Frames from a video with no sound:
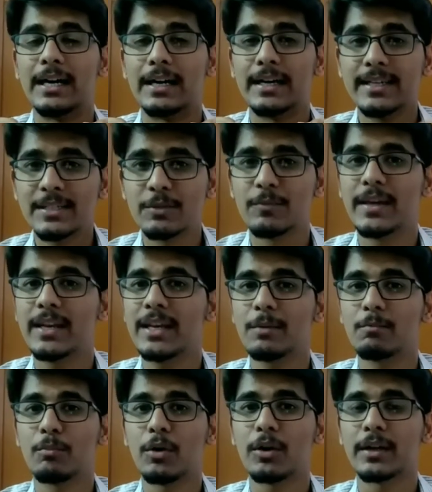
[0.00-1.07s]
is very
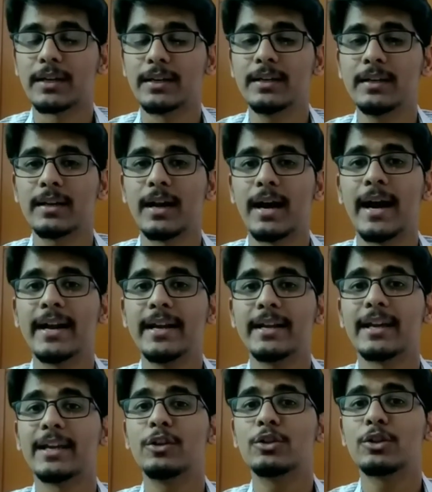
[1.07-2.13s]
important, and
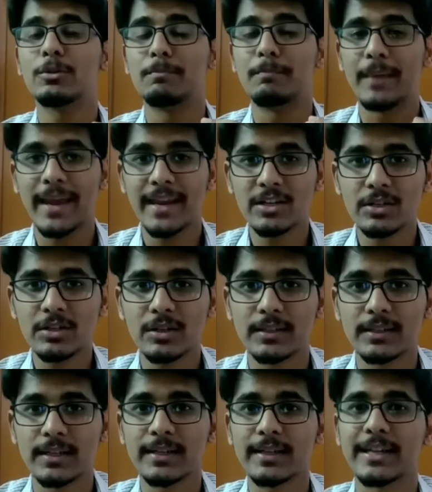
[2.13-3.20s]
you should make sure
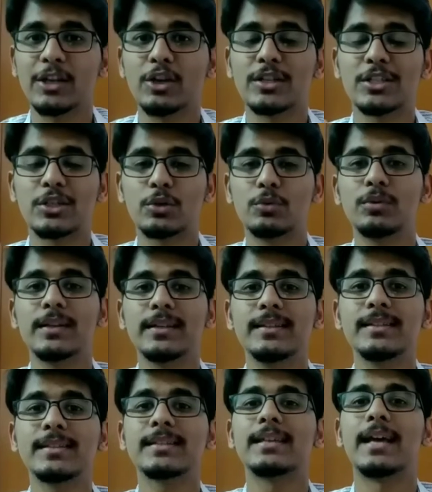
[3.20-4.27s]
that your
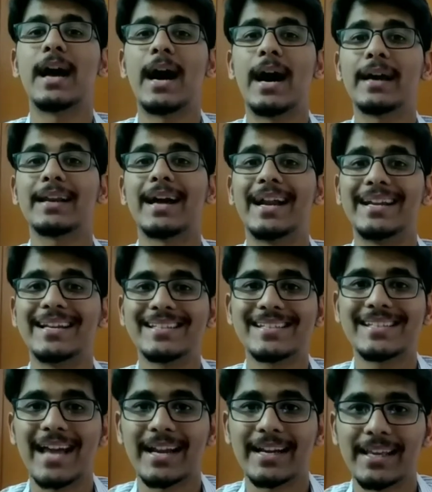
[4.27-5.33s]
students are
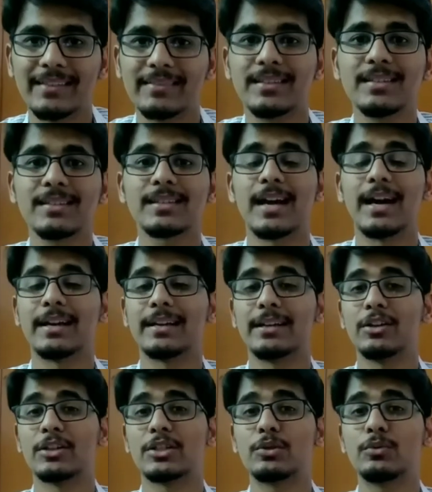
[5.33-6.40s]
understanding this, and
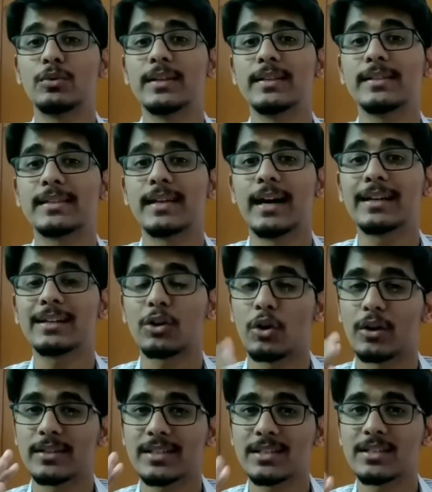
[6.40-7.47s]
your students are
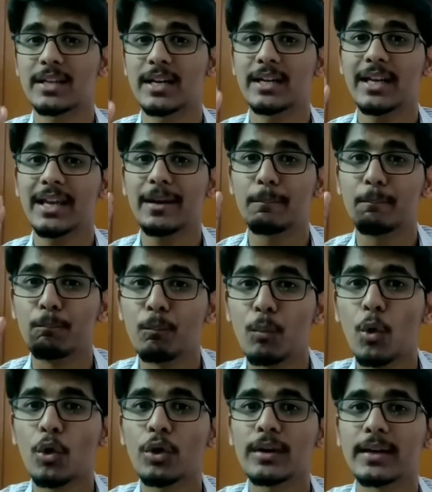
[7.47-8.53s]
concentrating
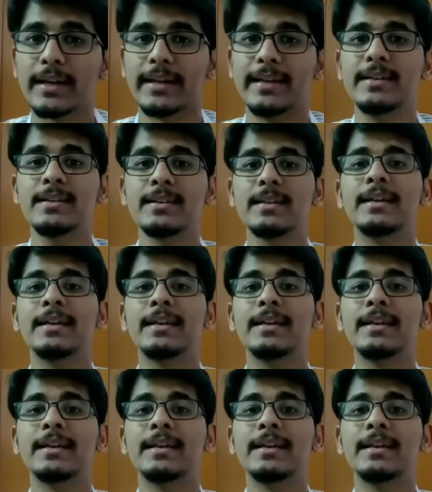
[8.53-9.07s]
more in